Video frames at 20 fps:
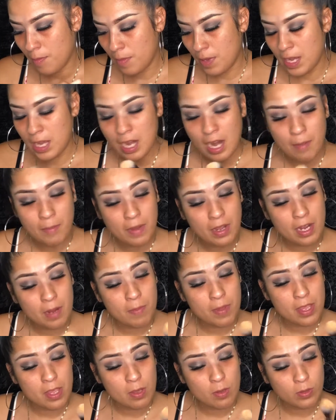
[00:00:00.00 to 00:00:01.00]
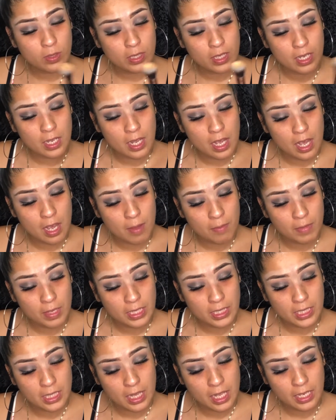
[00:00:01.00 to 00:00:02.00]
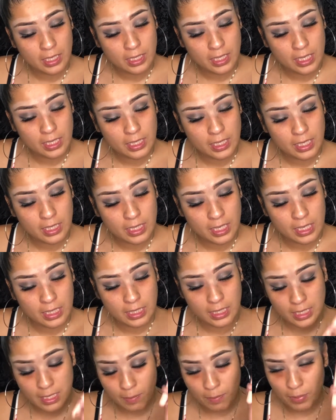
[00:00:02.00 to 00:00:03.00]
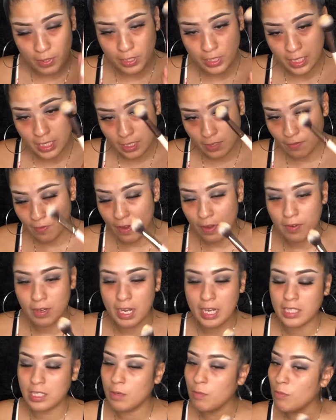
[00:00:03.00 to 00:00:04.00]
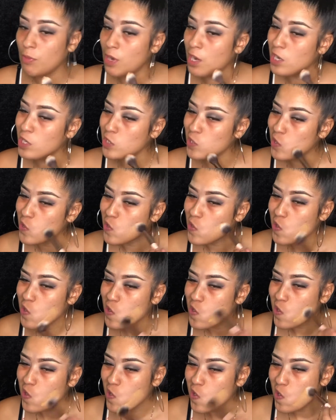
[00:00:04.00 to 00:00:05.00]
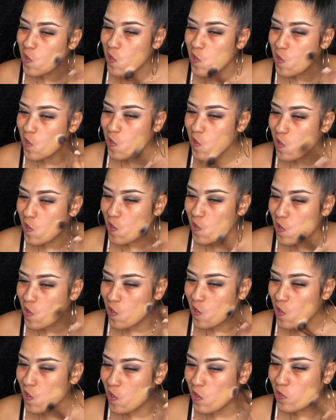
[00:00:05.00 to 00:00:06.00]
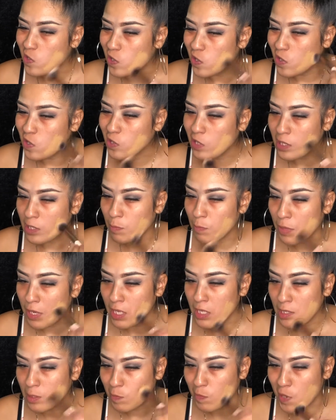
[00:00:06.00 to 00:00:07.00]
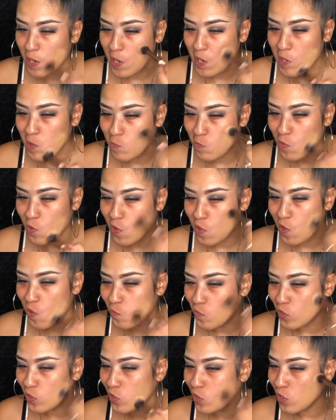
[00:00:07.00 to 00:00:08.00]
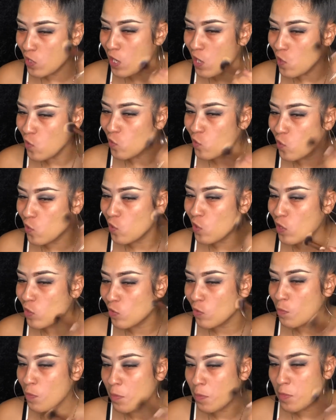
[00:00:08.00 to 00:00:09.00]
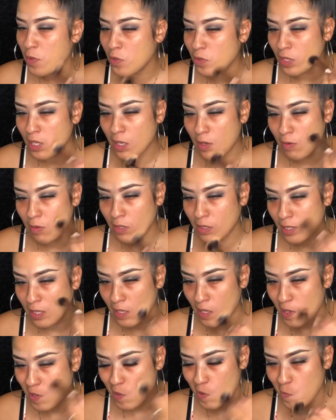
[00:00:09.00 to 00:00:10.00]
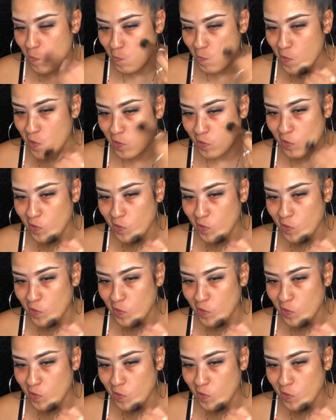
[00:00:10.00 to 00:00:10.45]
And I'm going to be using this Luxie 660 Precision Foundation brush. I usually use a sponge, but I need more coverage today, so that's what I'm using with the brush